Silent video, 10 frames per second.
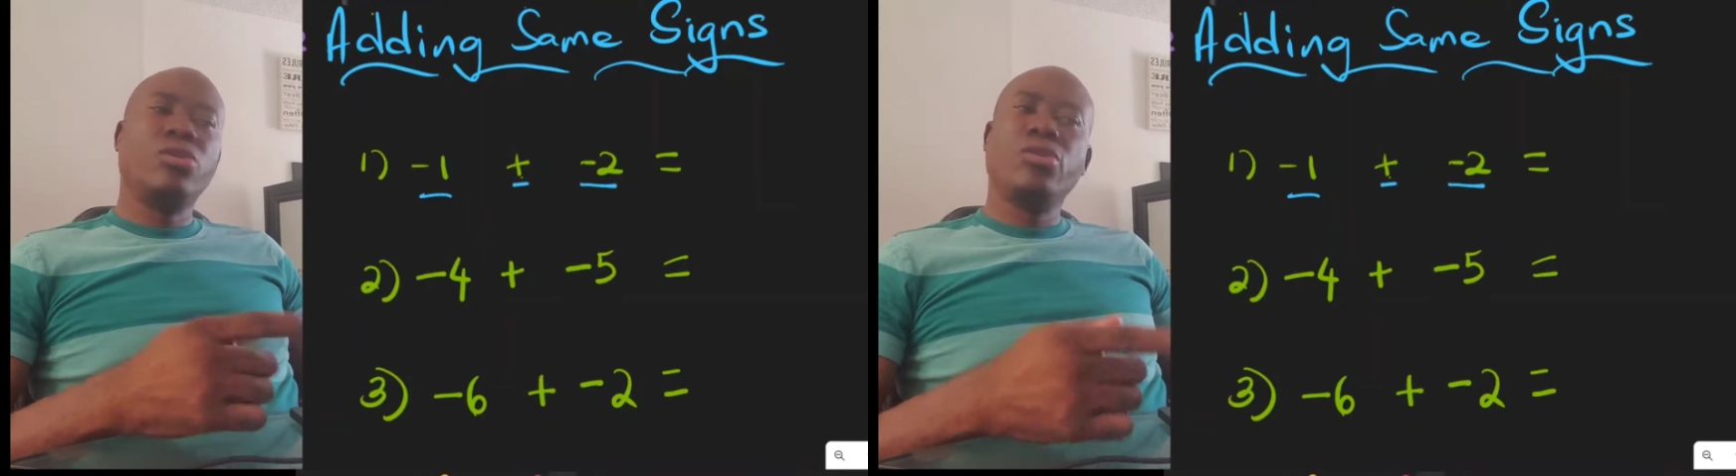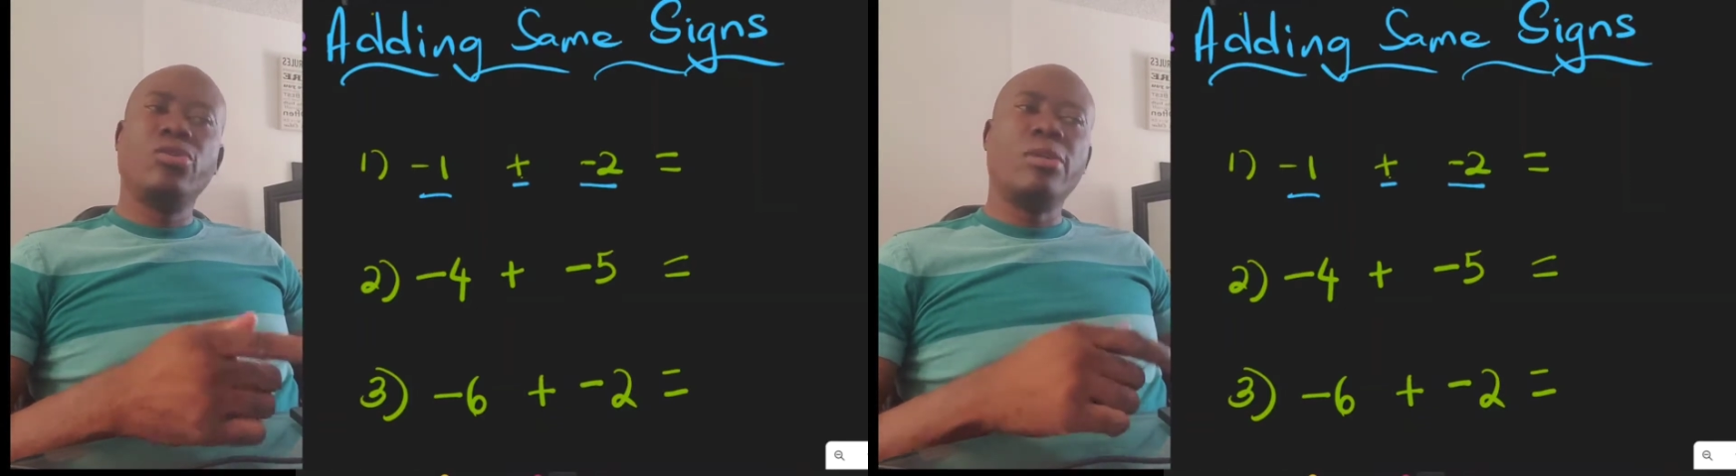
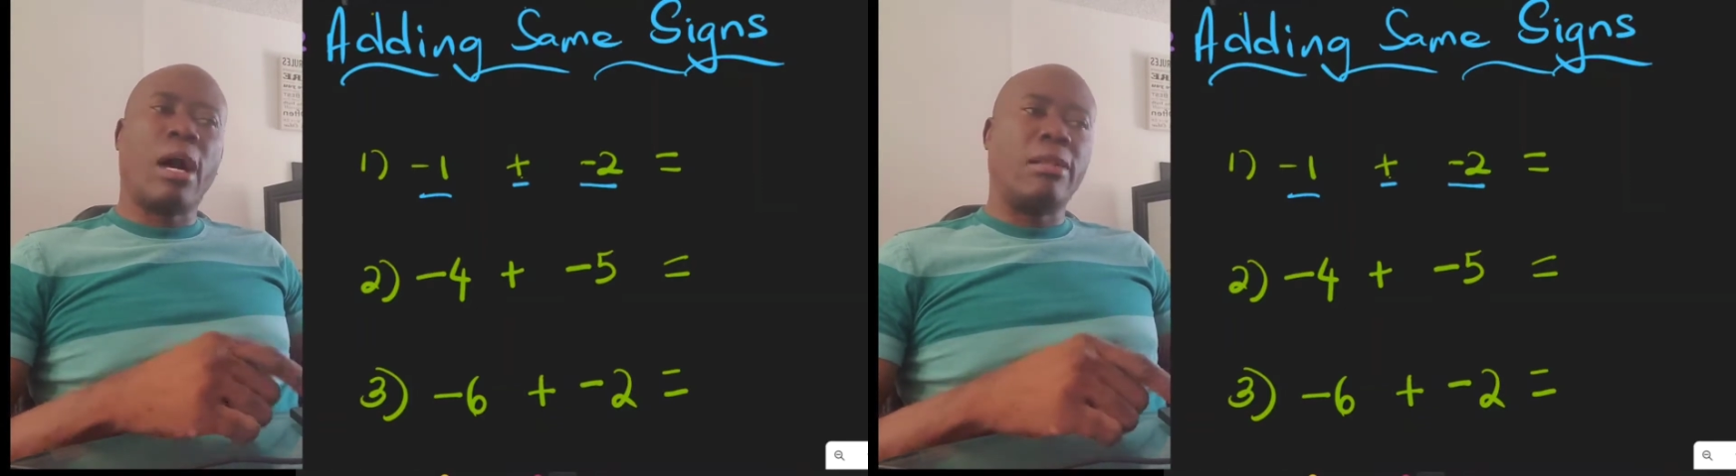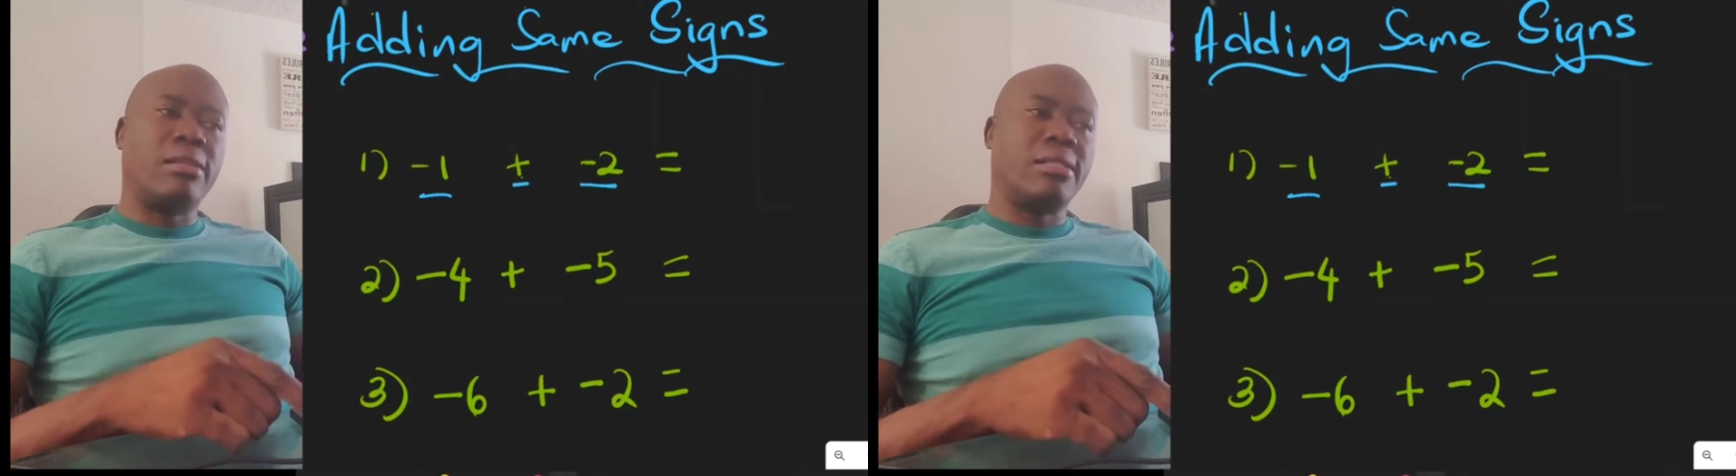
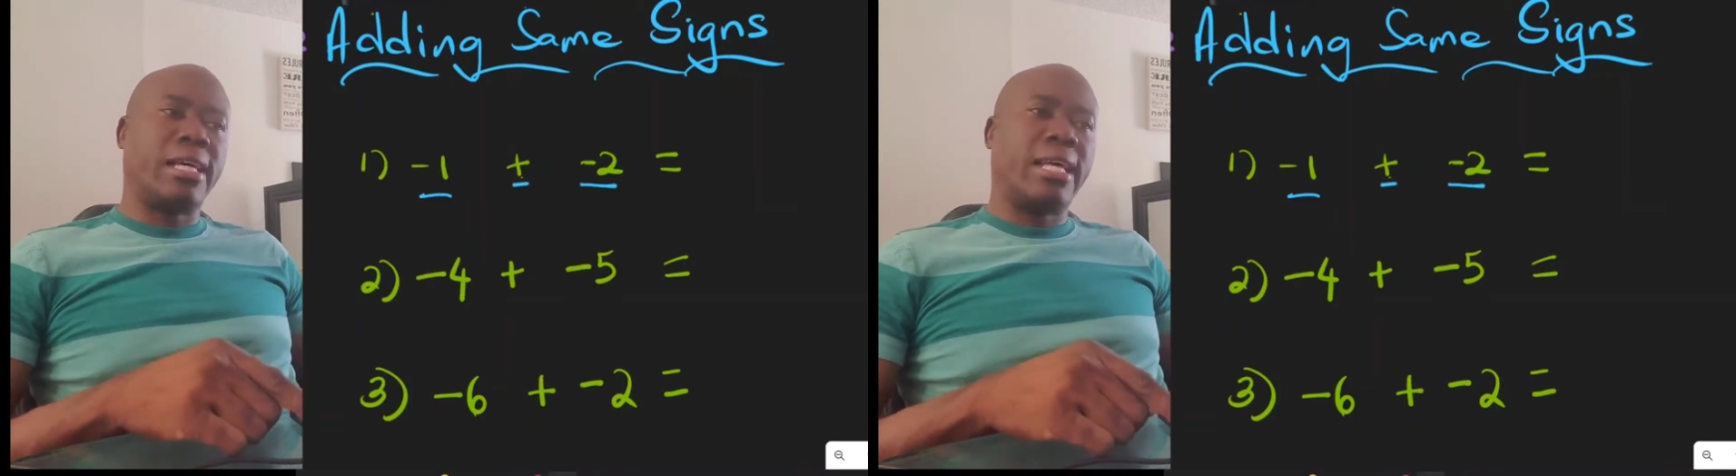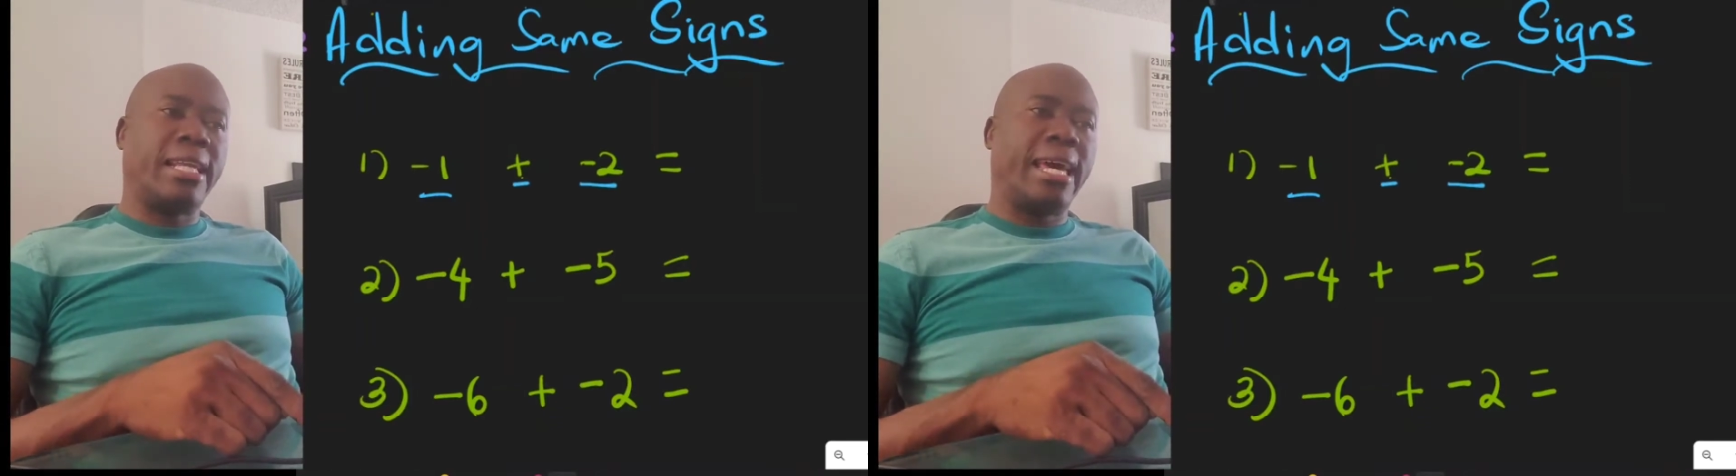$2,
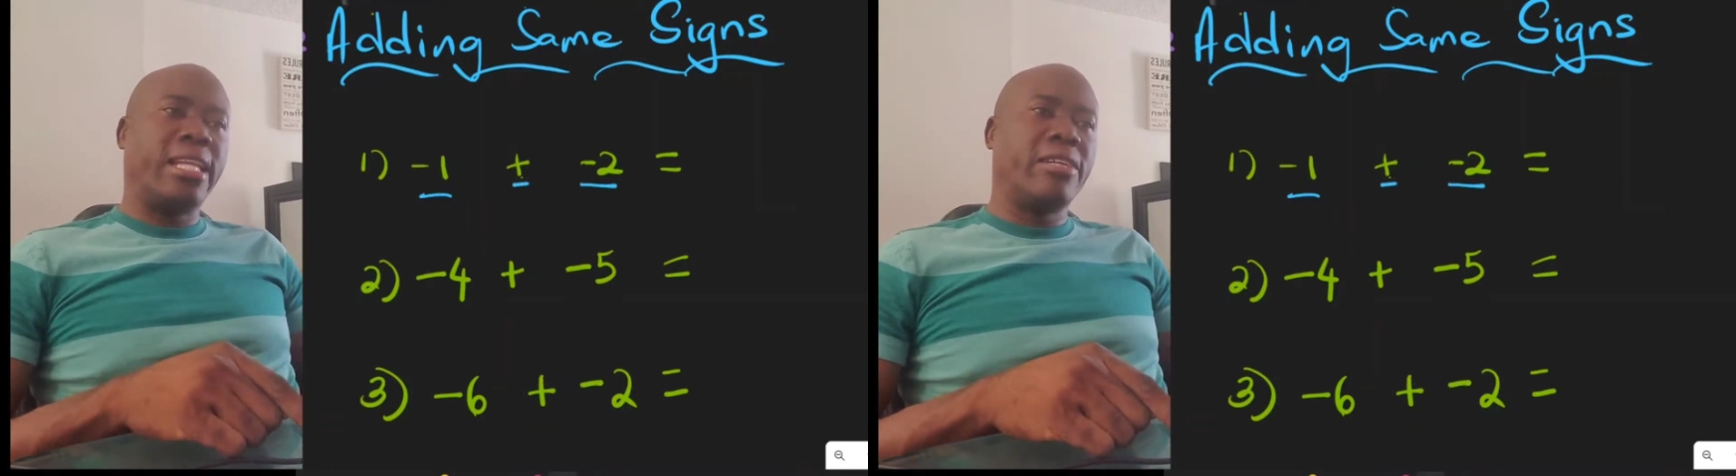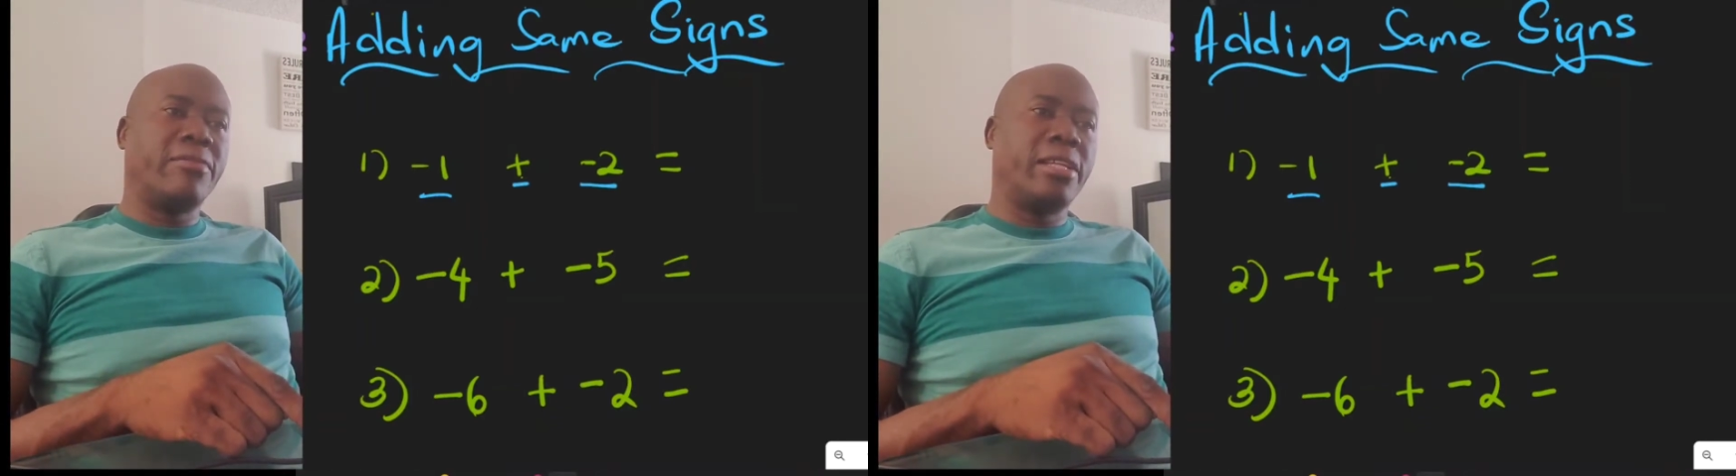and at the end of